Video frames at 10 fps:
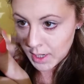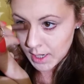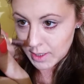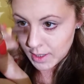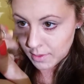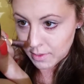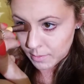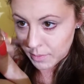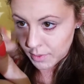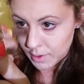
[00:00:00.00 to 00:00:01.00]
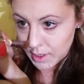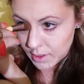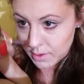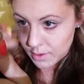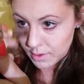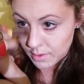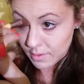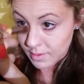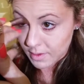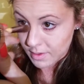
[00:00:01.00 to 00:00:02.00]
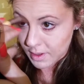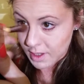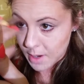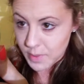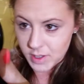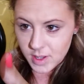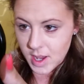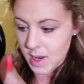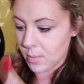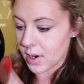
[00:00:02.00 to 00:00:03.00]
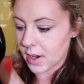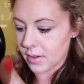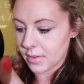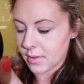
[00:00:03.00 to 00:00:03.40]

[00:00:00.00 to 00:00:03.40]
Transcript: right down the bridge, and up into the eyebrow.